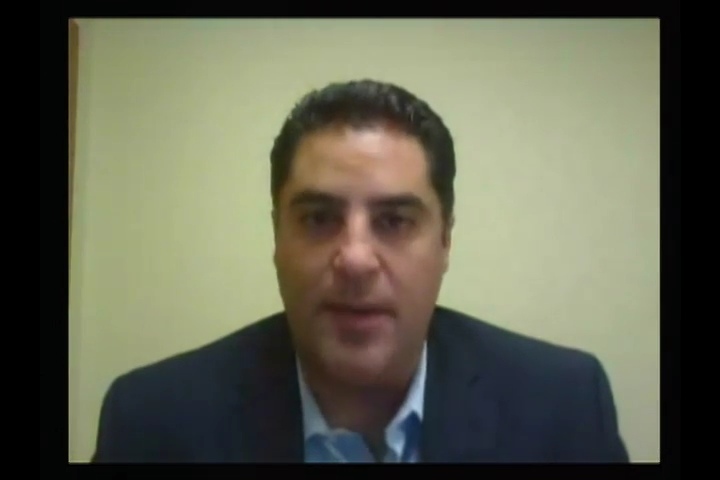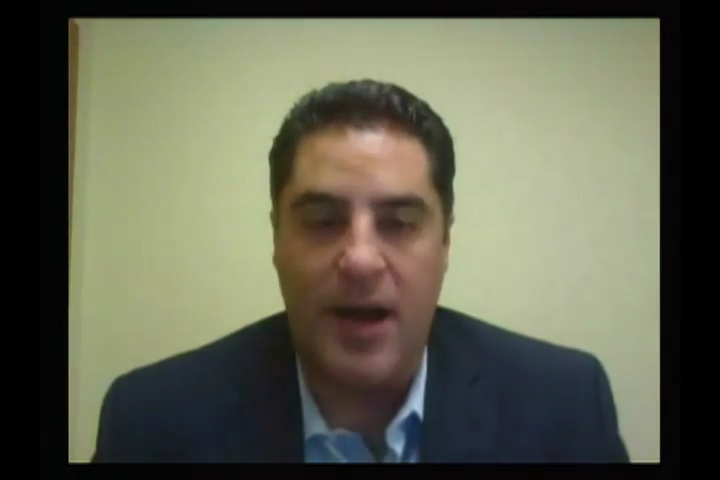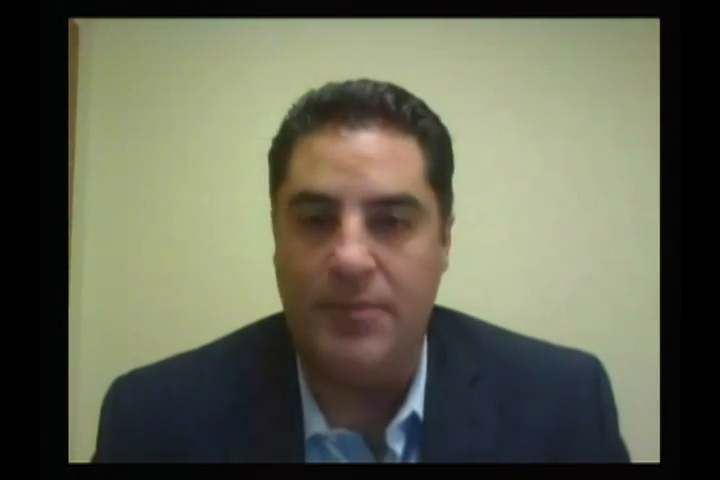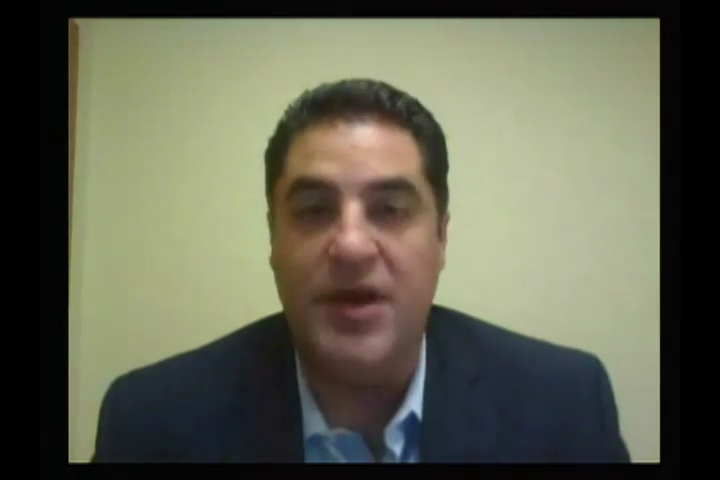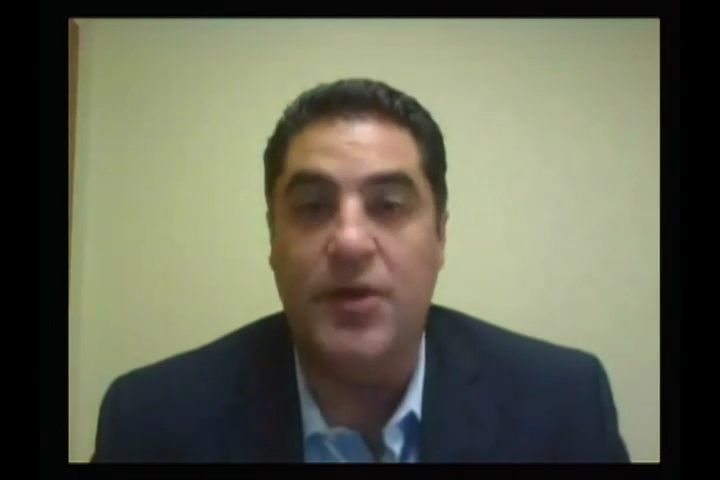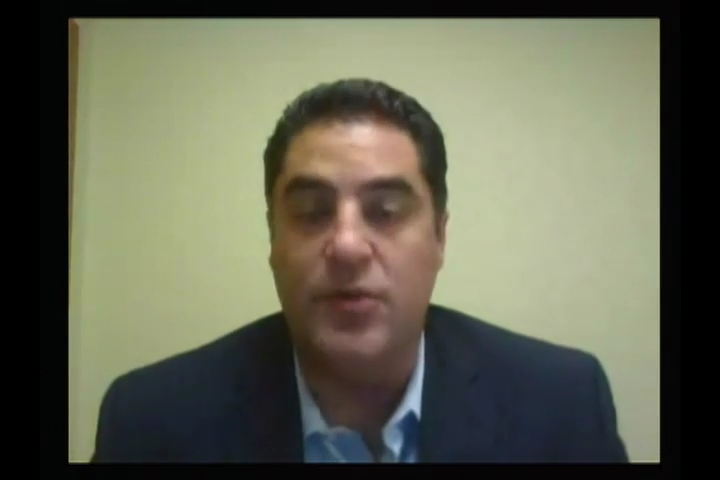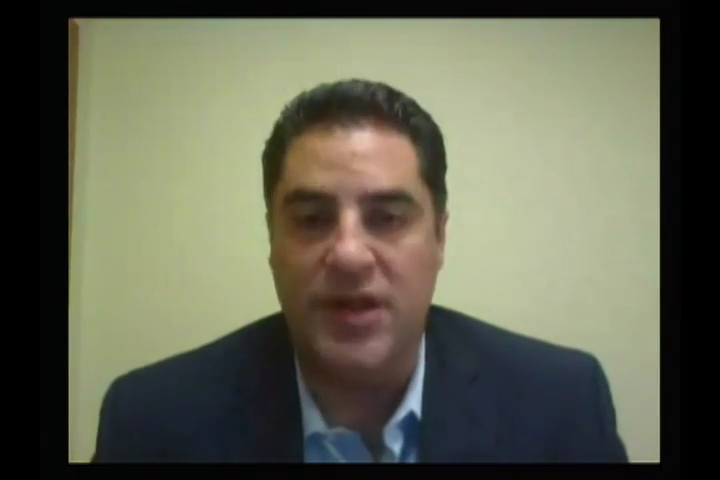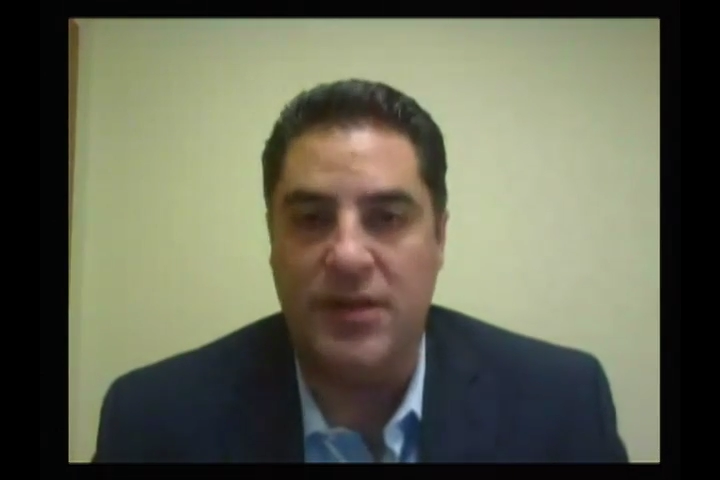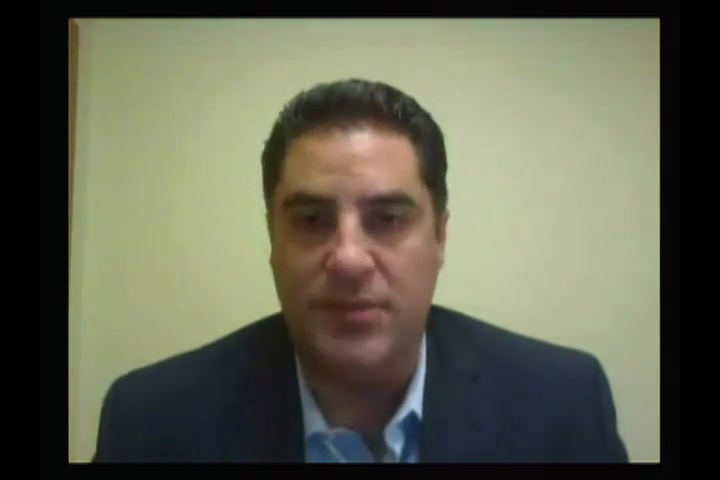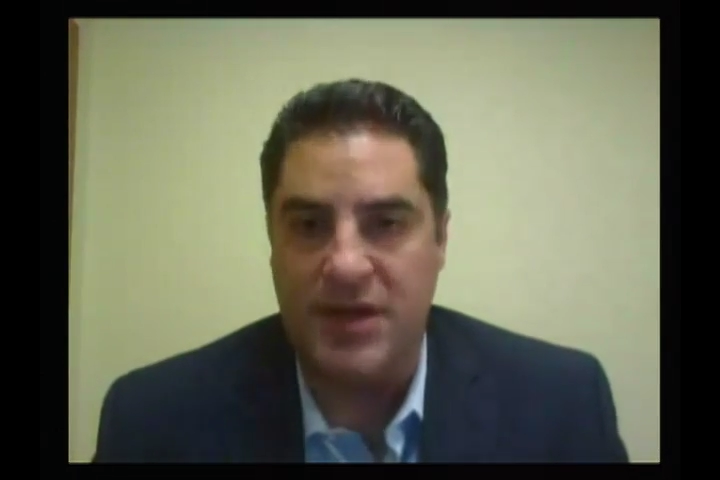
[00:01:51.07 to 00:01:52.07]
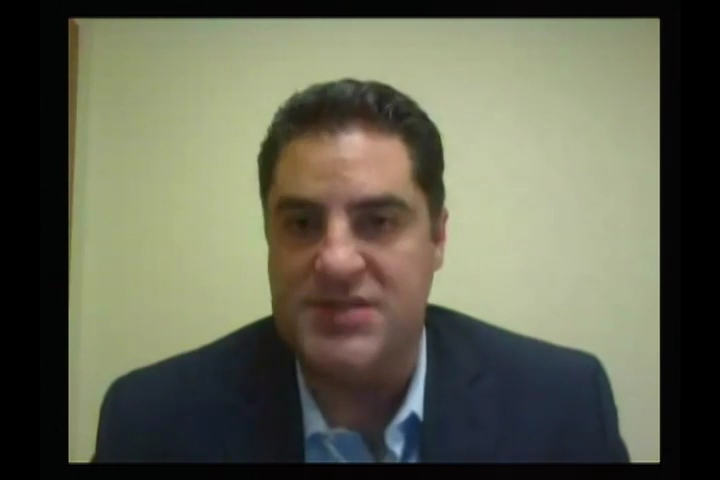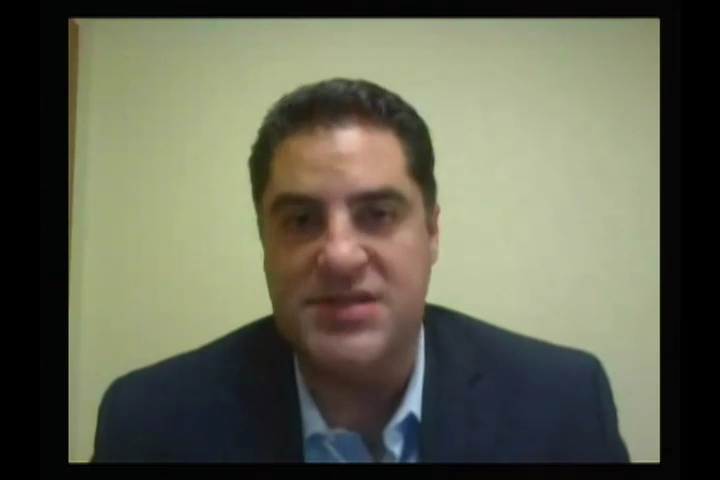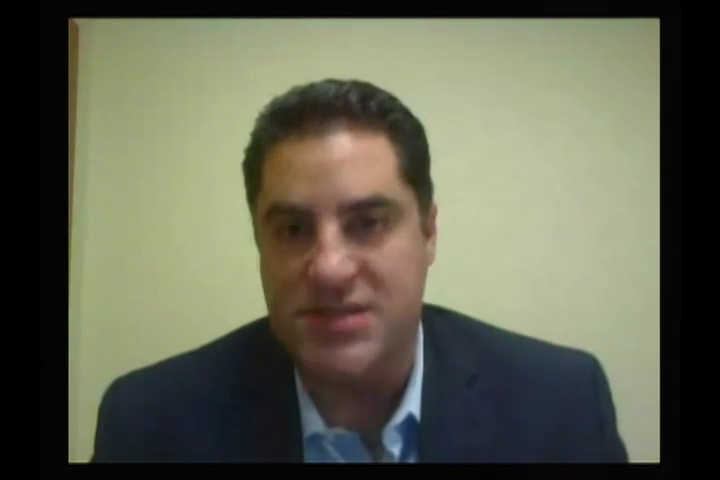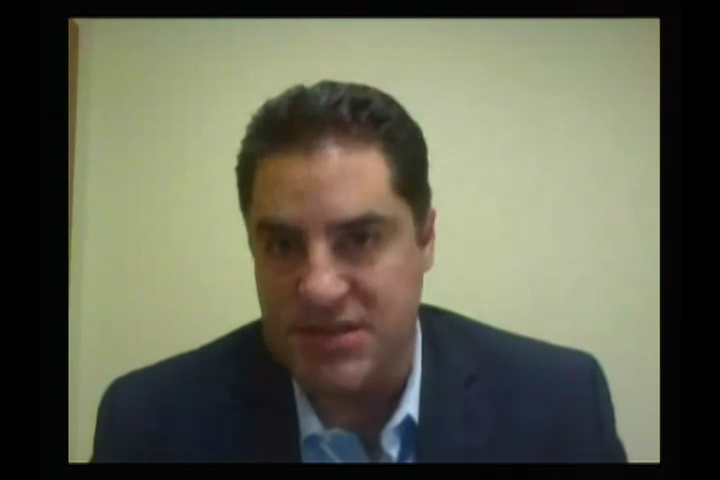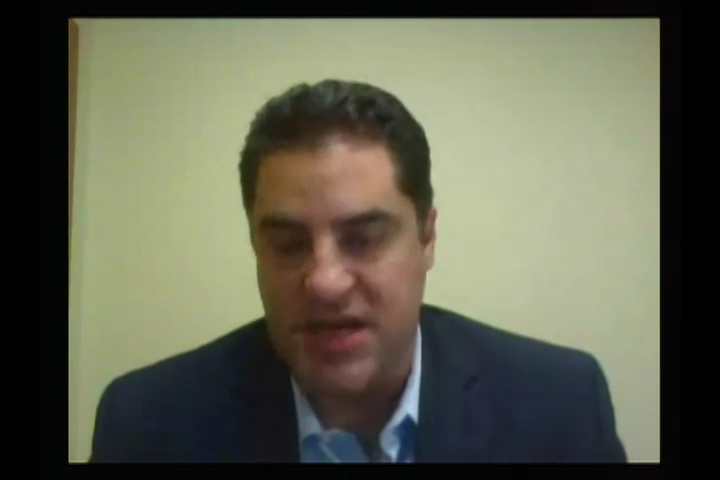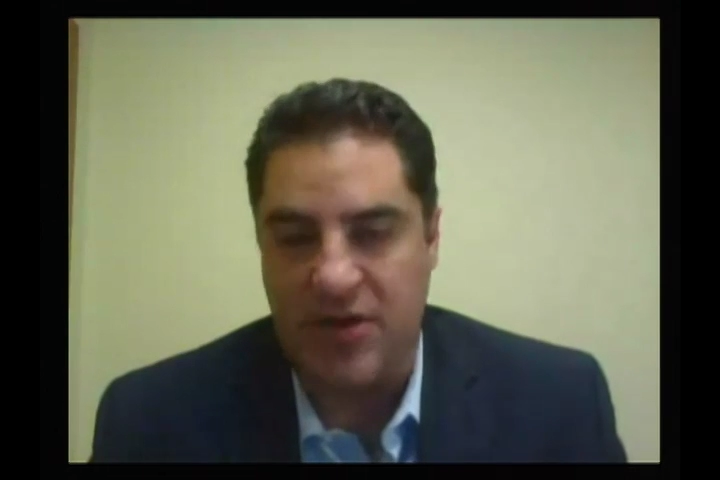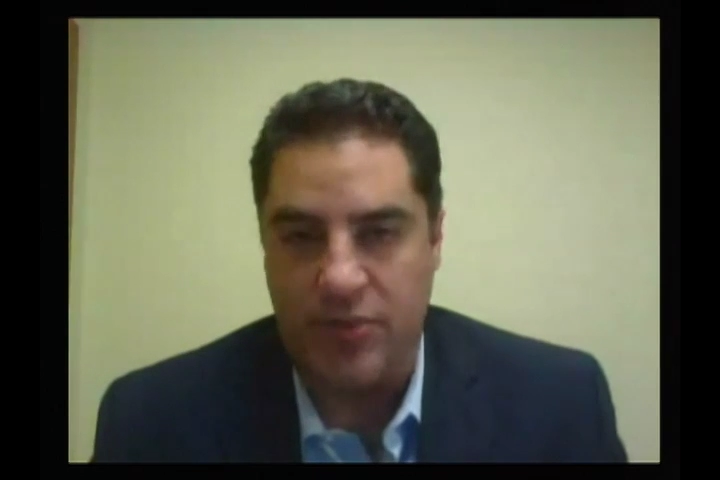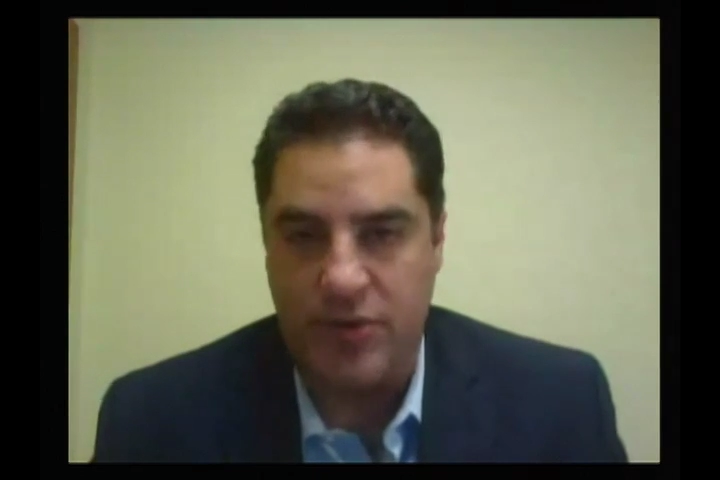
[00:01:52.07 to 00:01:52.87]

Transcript: am done with it because he's the executive